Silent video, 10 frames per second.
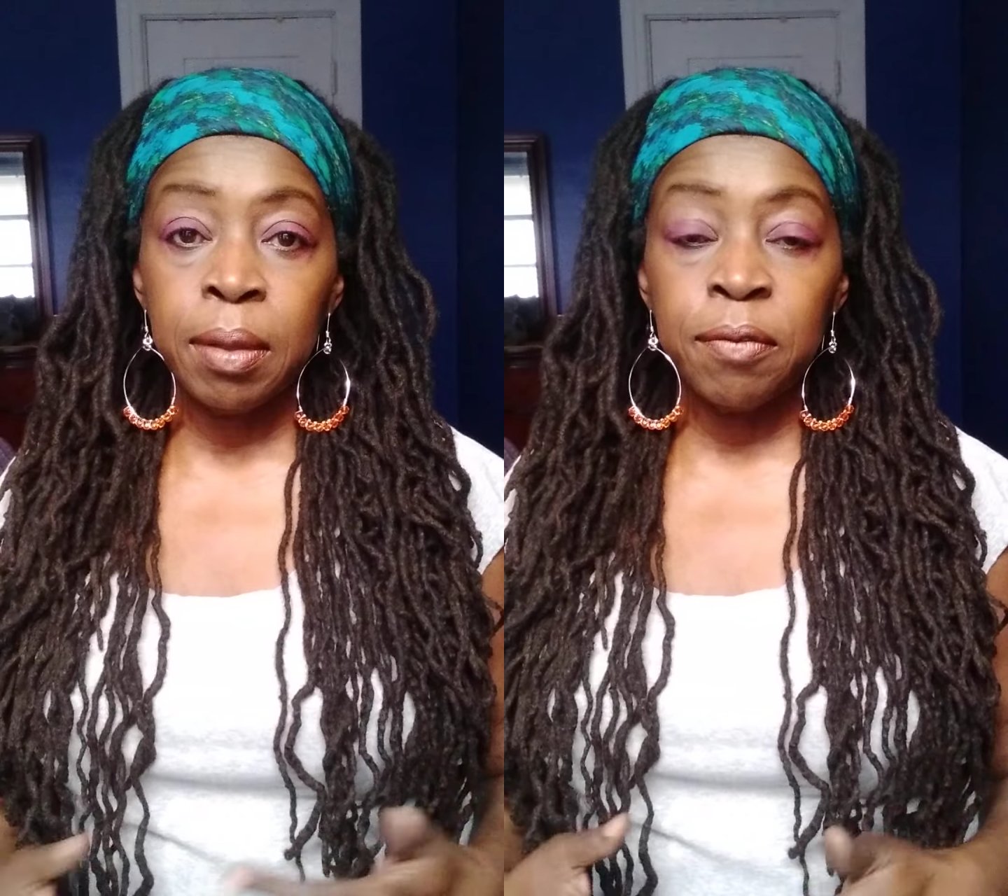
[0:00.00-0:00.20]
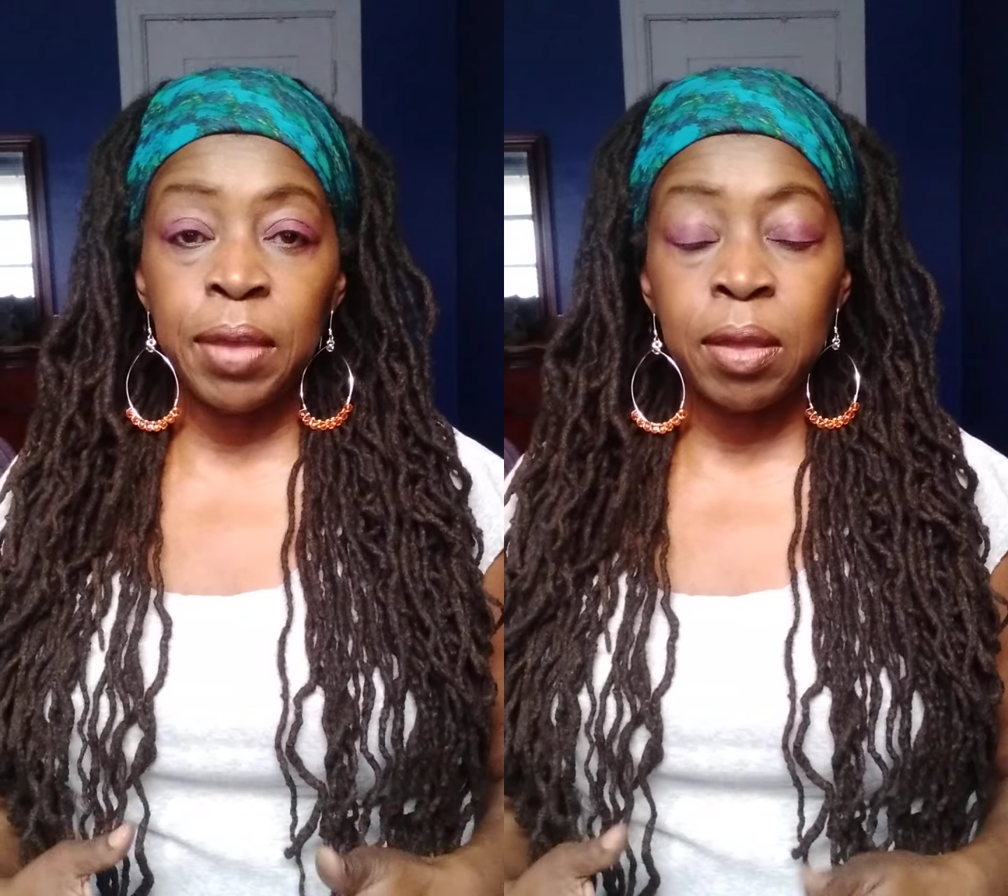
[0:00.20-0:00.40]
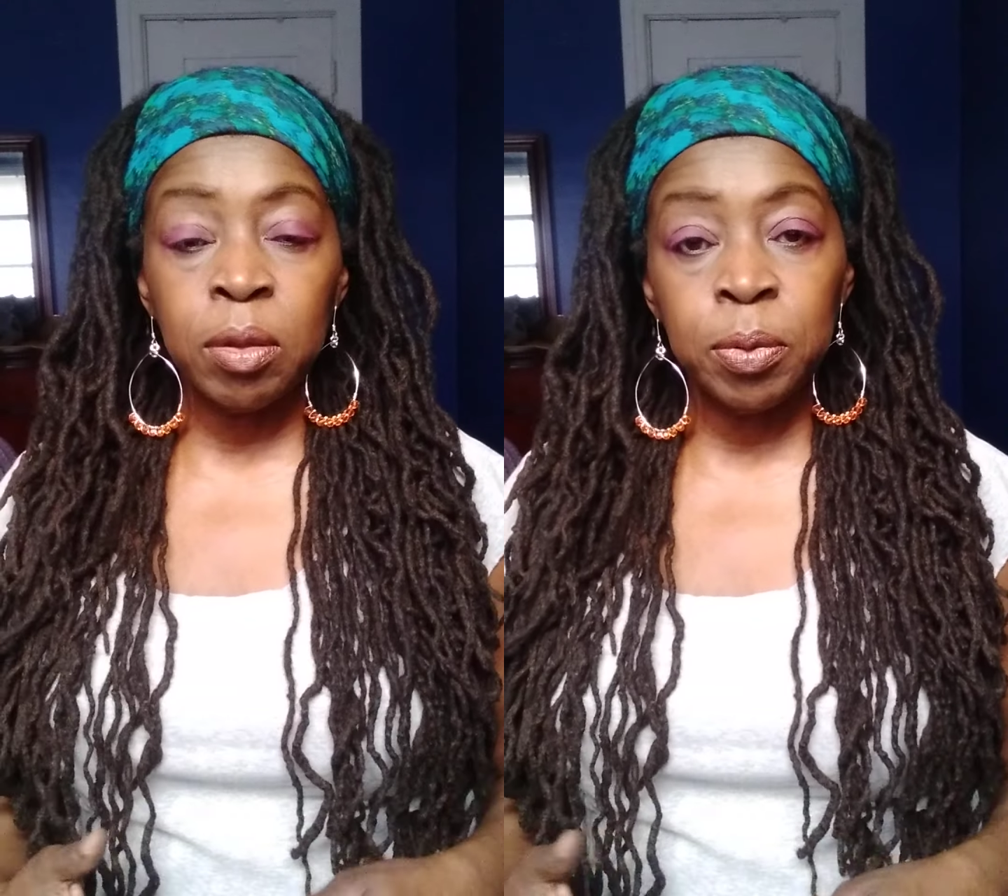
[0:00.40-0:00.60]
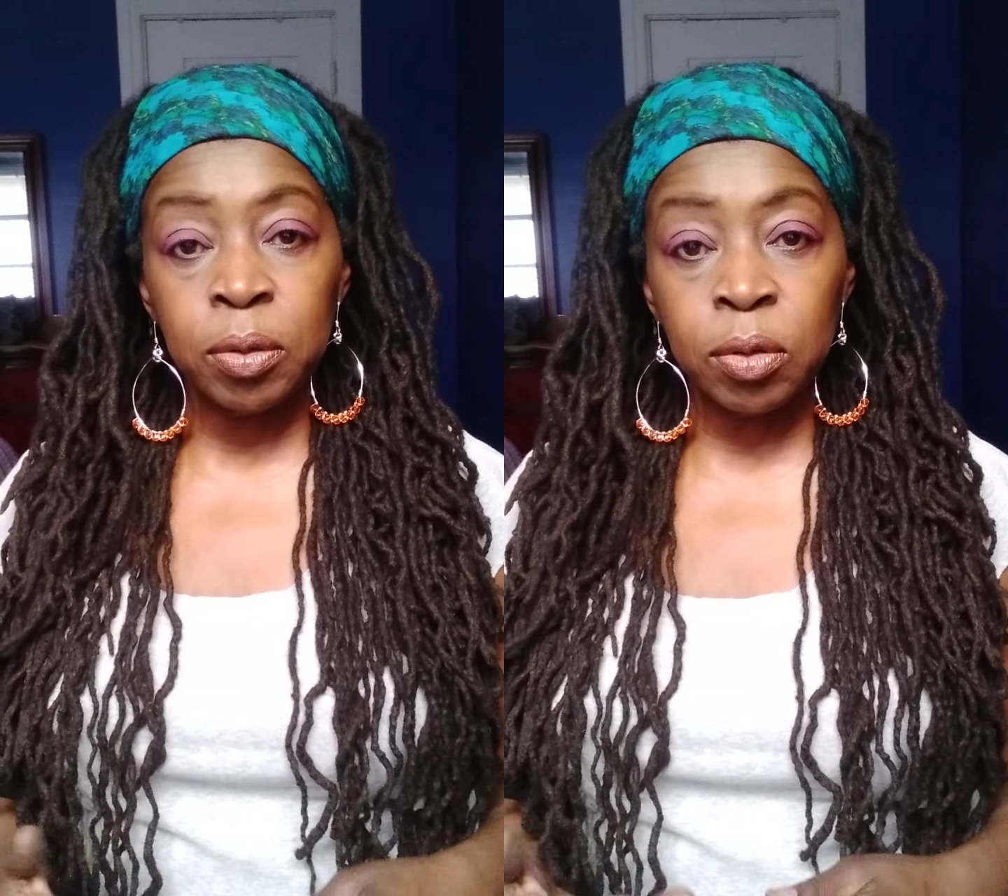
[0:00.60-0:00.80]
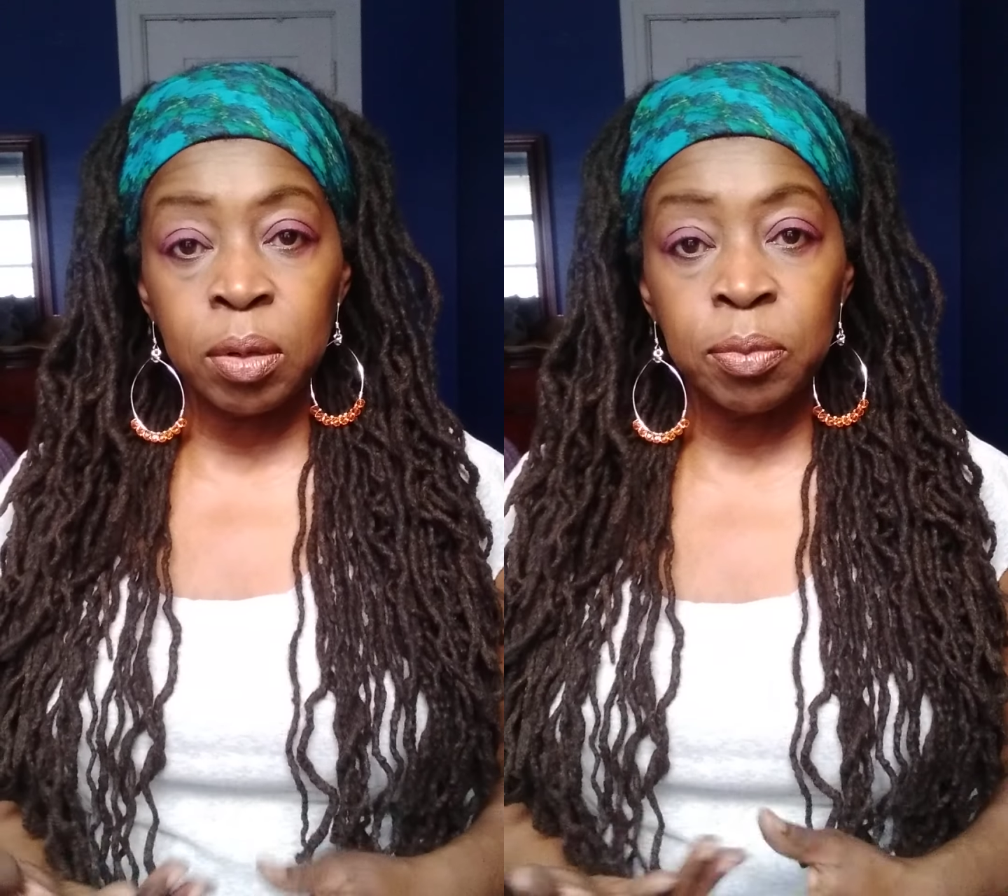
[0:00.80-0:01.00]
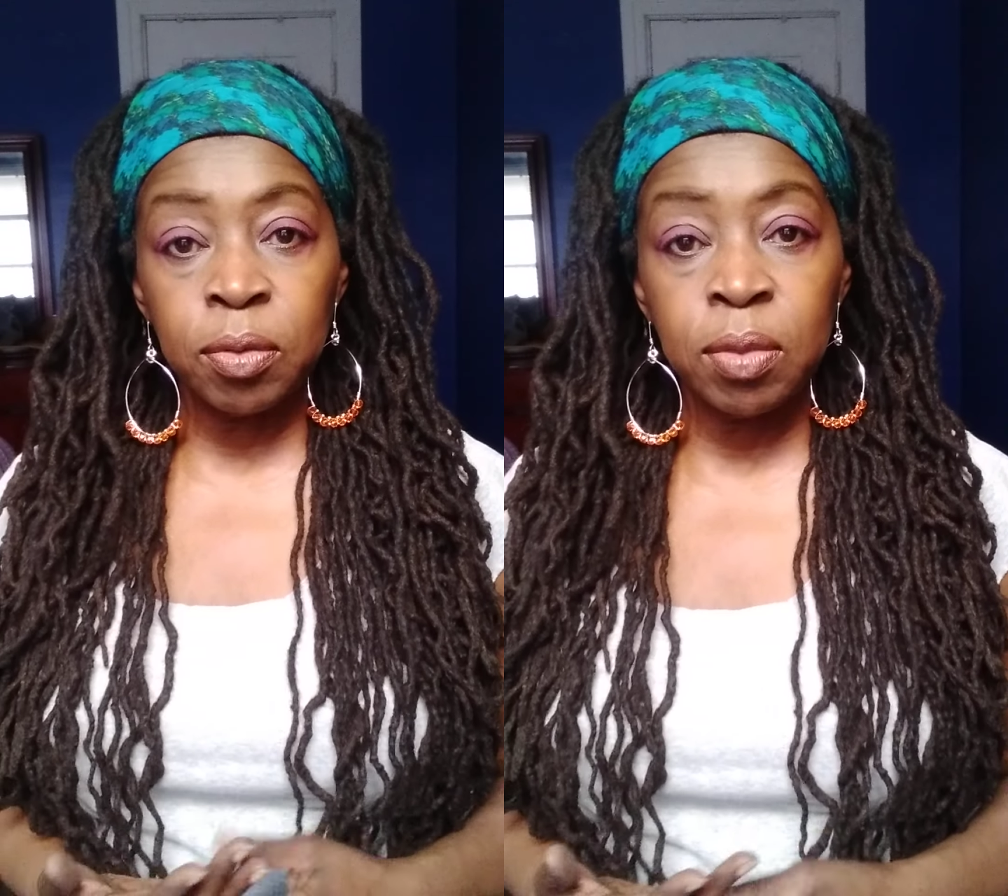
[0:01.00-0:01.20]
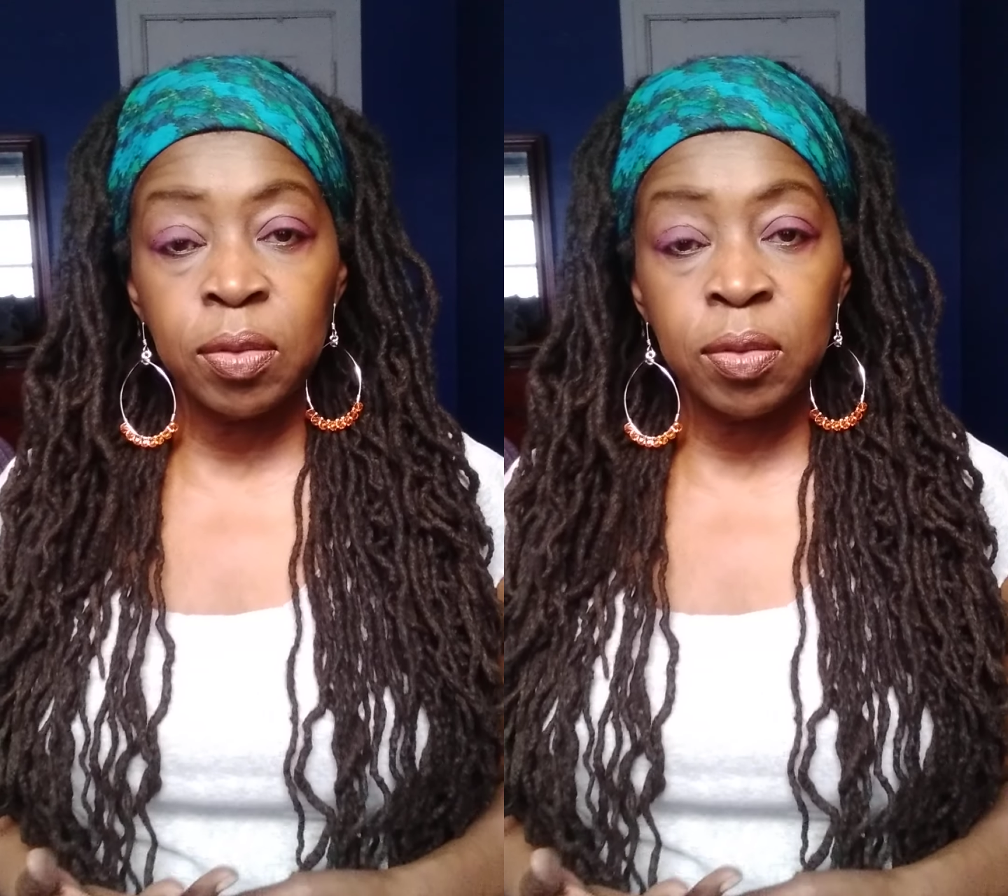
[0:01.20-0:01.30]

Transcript: valuable in terms of the